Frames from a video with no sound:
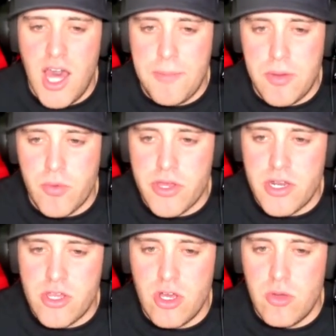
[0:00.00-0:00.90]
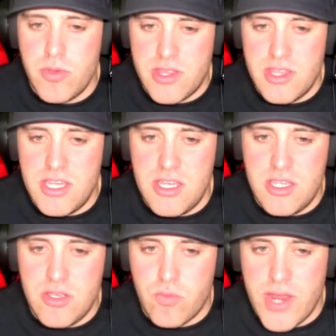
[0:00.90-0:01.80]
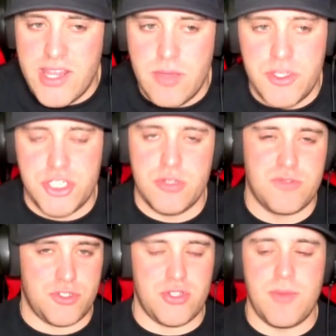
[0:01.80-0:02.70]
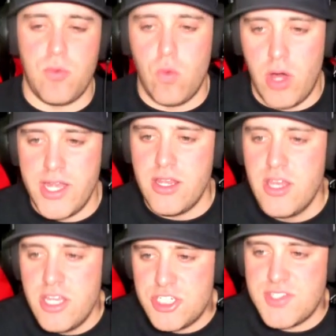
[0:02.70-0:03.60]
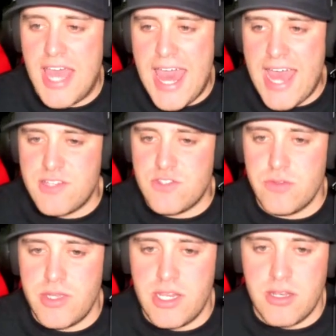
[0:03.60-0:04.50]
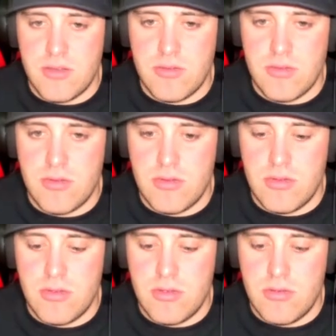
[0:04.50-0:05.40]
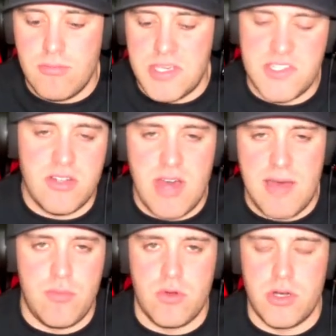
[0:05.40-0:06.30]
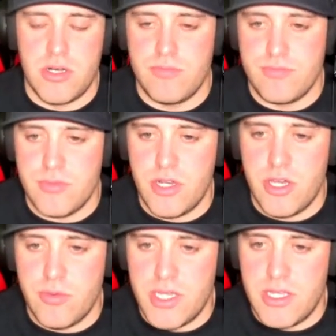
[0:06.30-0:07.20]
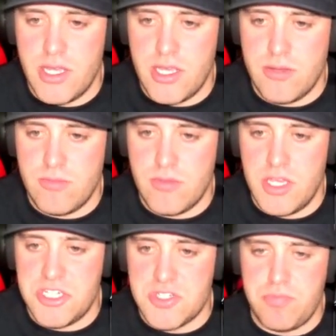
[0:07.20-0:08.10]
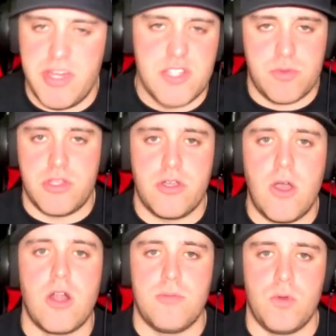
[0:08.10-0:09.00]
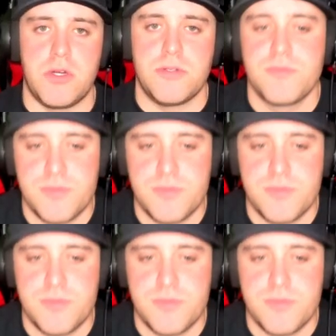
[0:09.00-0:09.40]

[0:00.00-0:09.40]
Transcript: but we're gonna go with the red that we chose for stripe 1. Just adds to it and makes it a lot more, you know, it just blends with the car more.